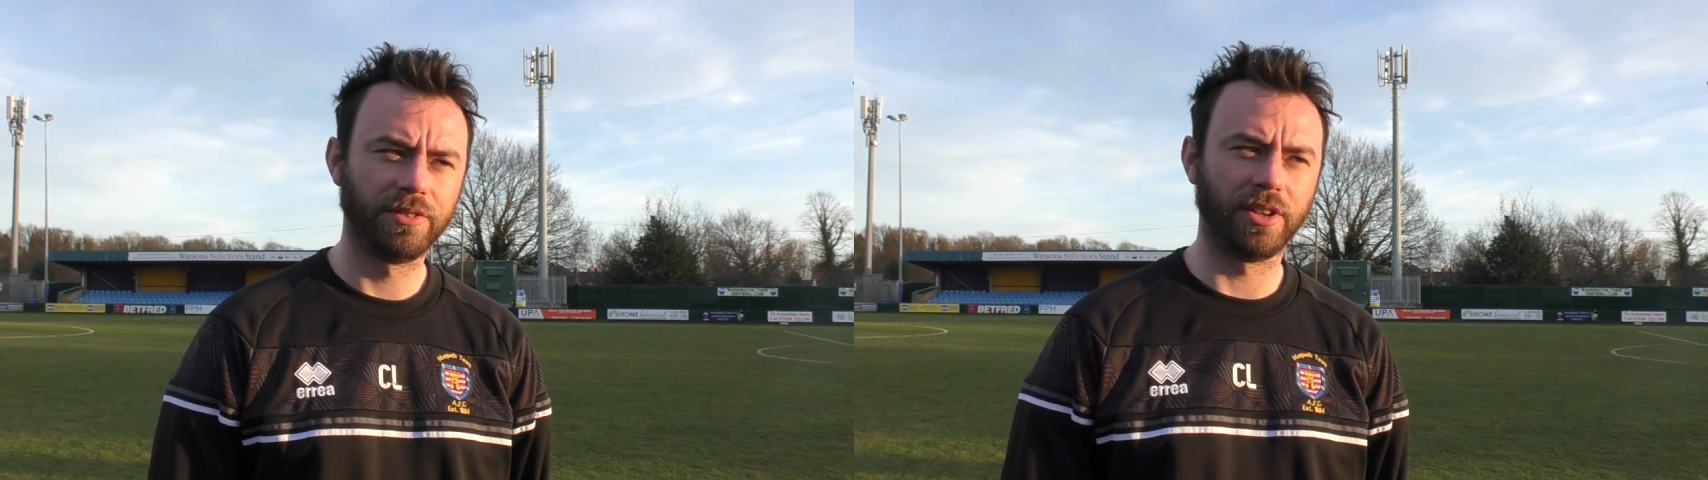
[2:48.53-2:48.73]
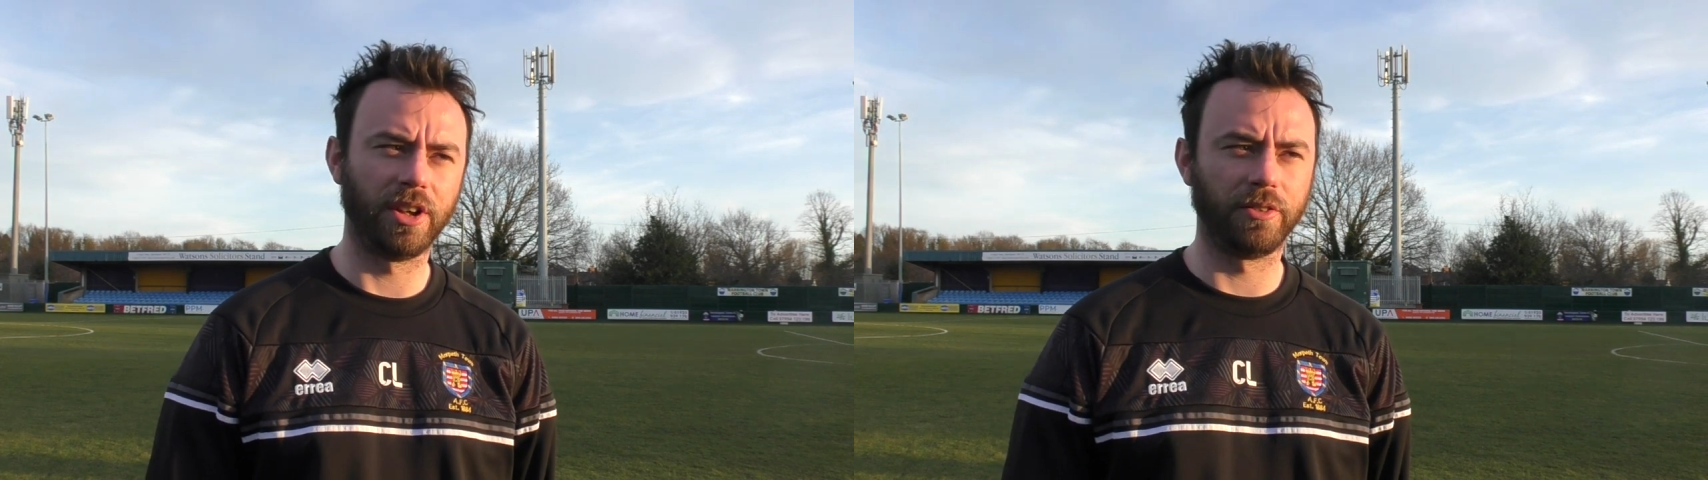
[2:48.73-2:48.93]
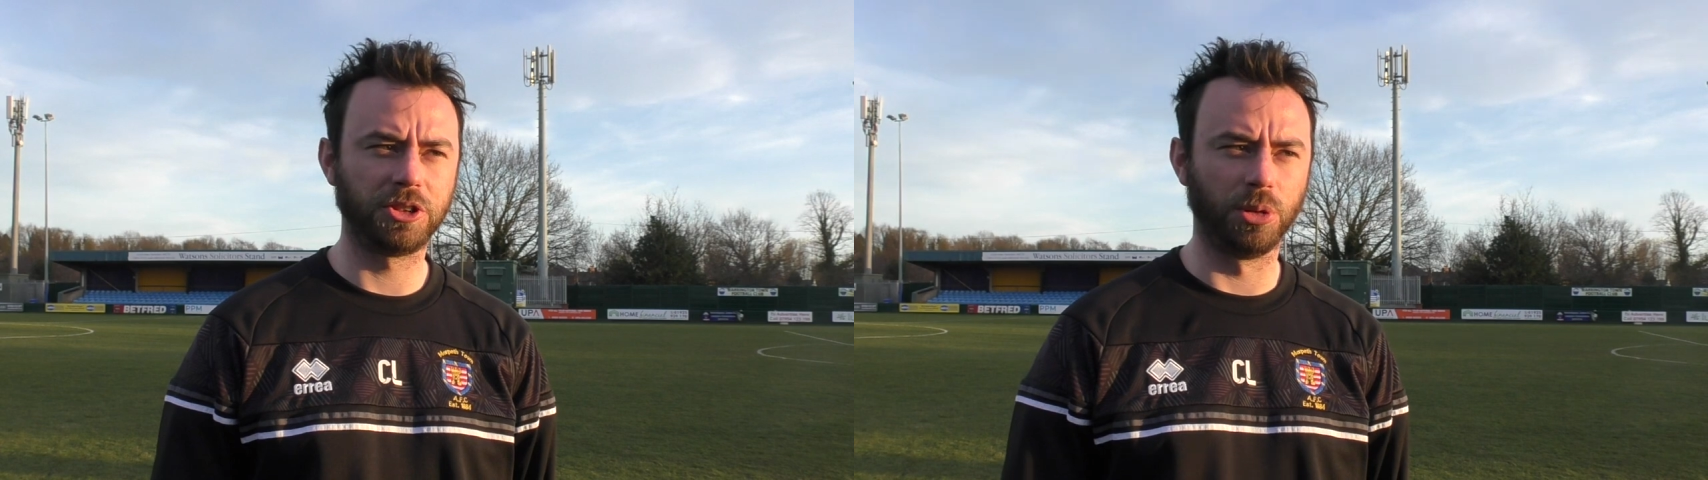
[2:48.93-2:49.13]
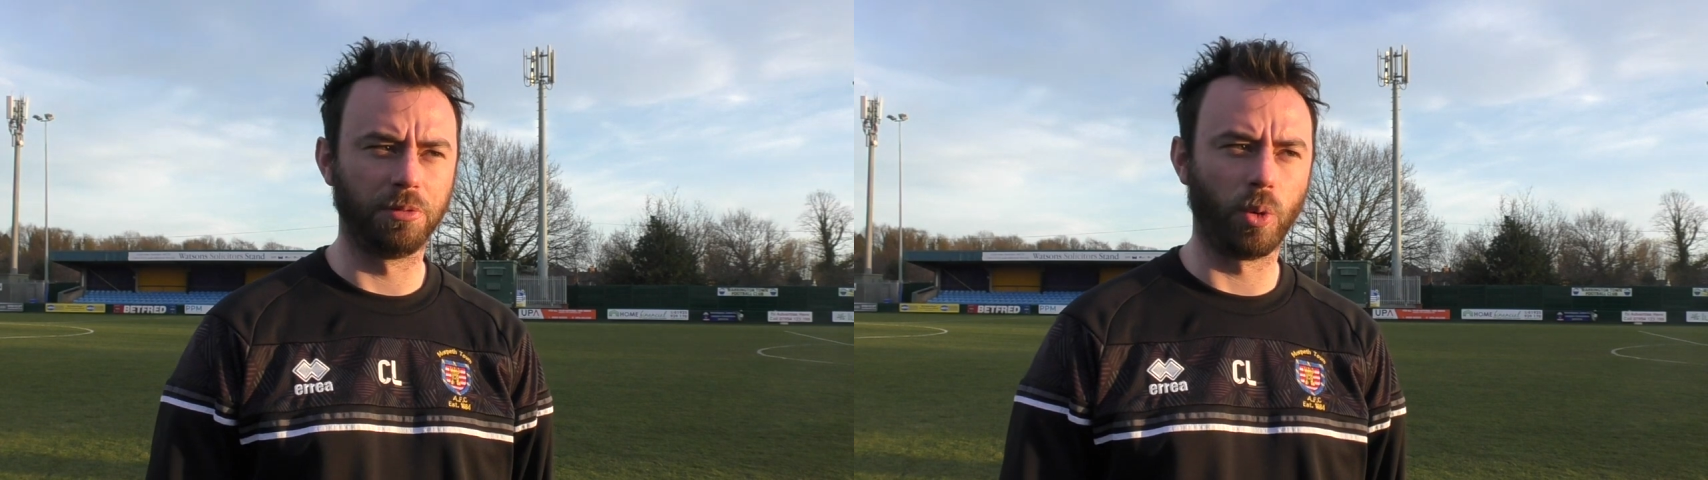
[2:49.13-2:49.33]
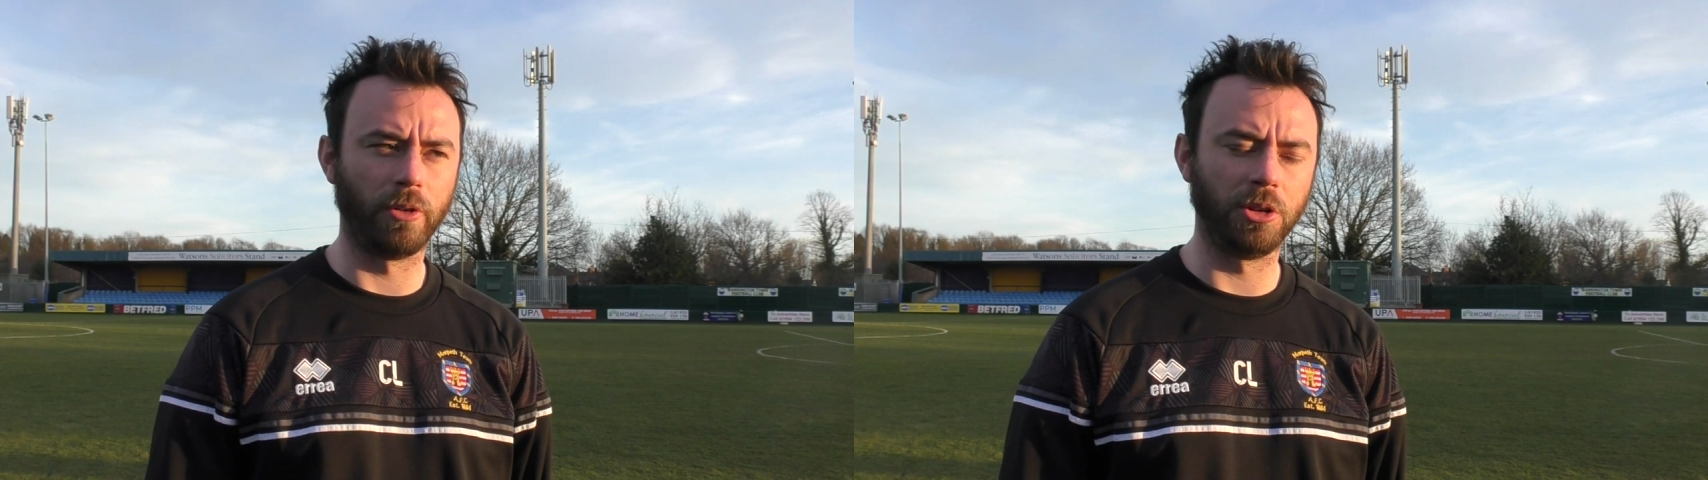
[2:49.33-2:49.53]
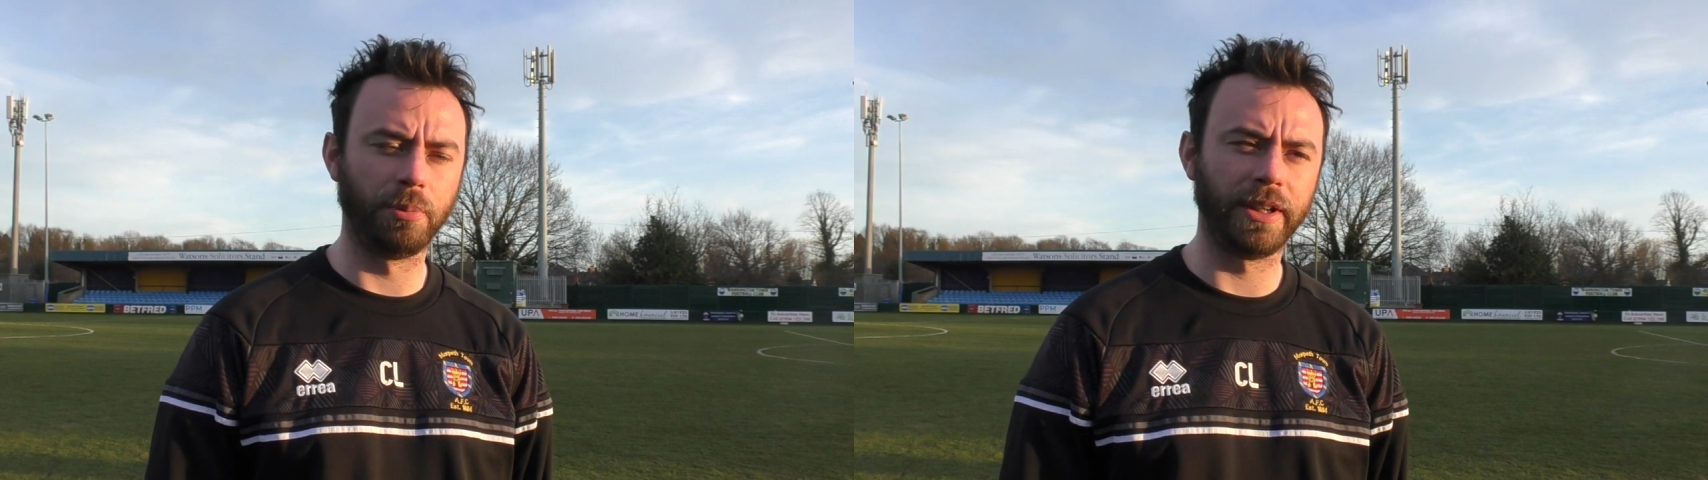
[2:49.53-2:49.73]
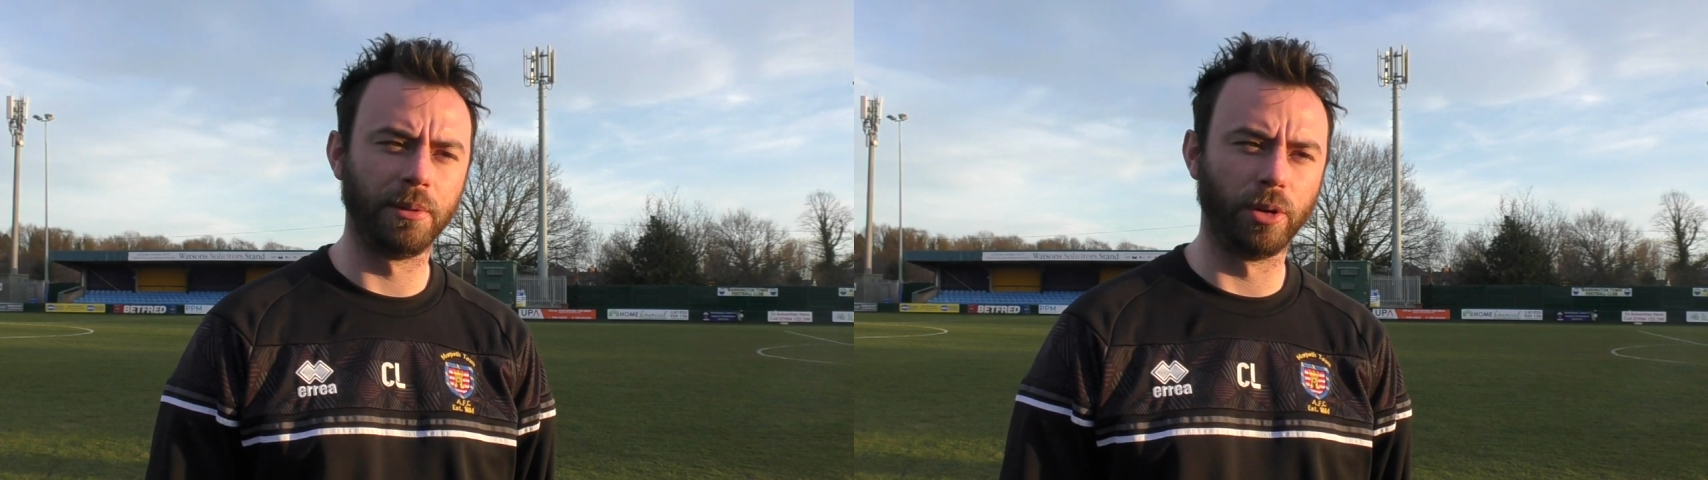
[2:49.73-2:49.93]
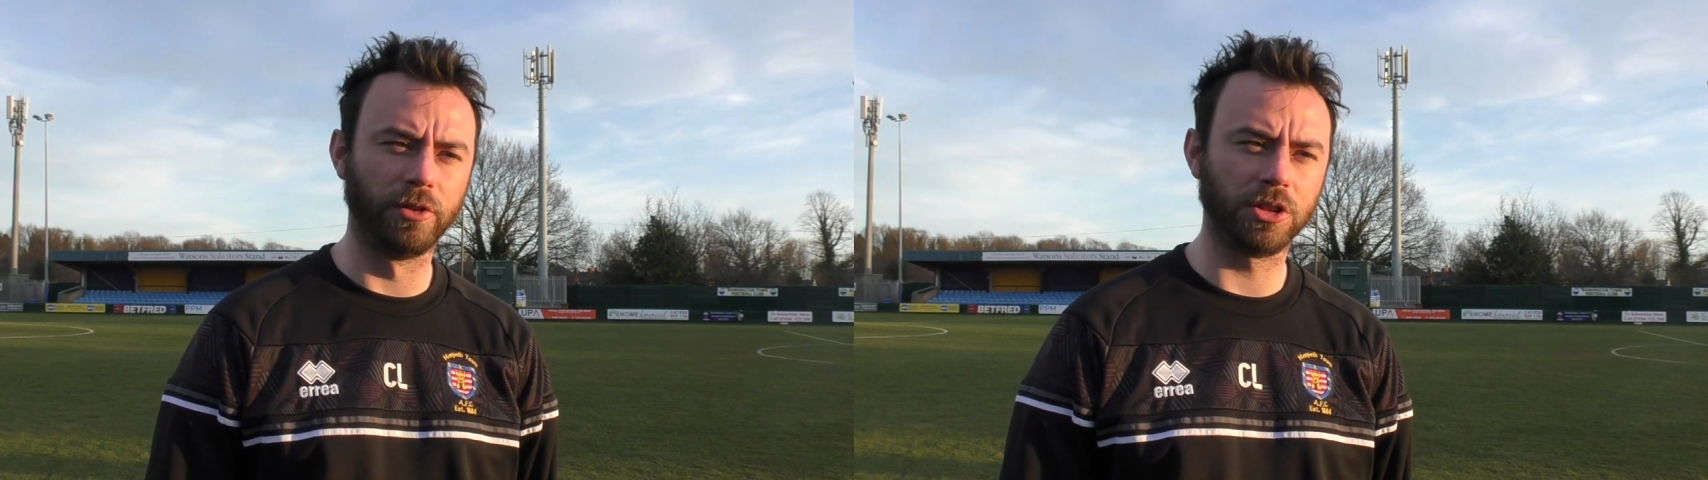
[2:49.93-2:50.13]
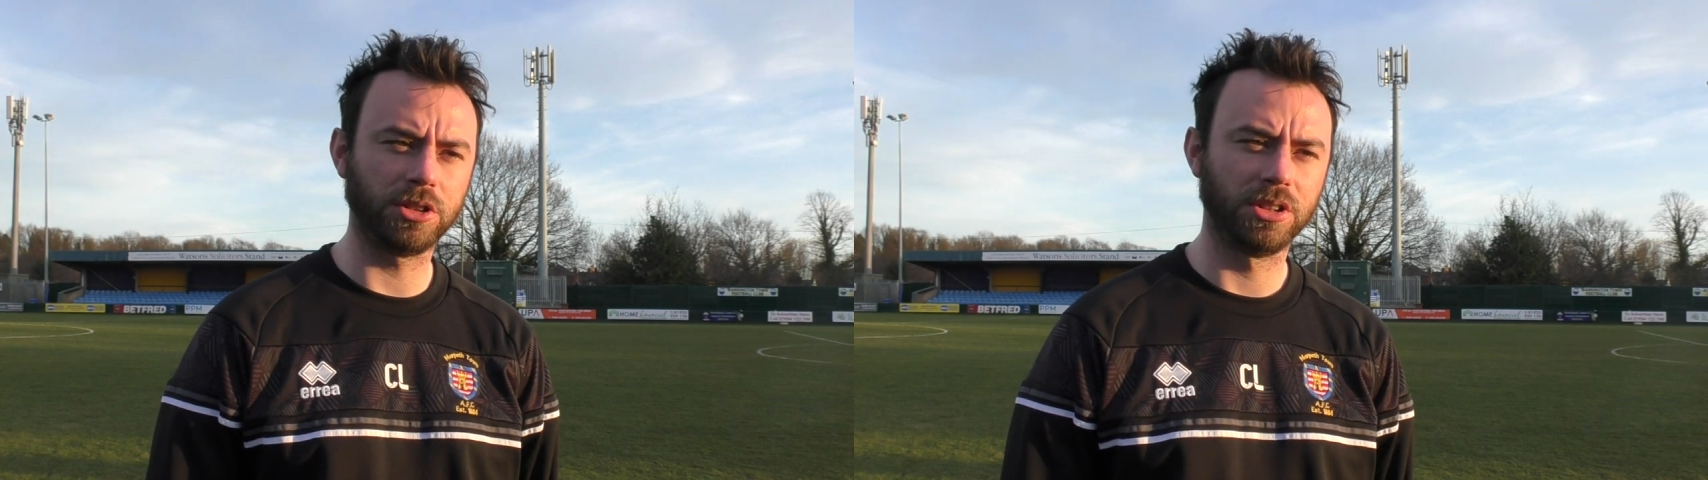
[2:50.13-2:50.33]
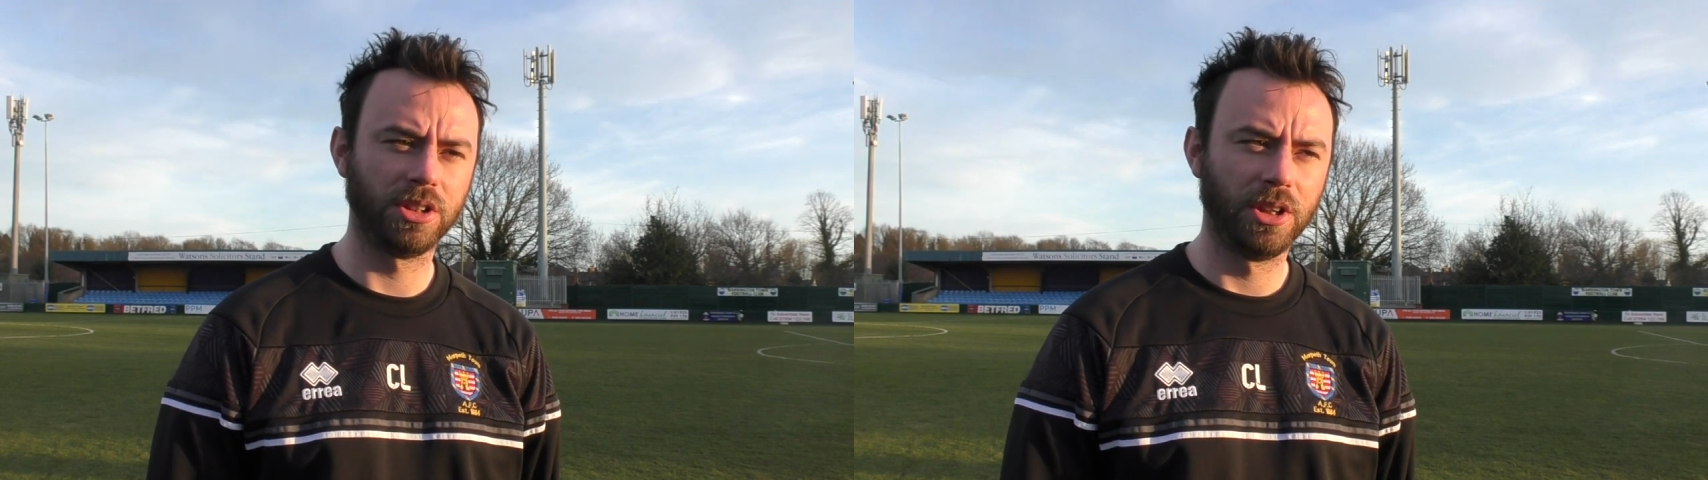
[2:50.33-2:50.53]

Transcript: for obviously with Warrington being above us.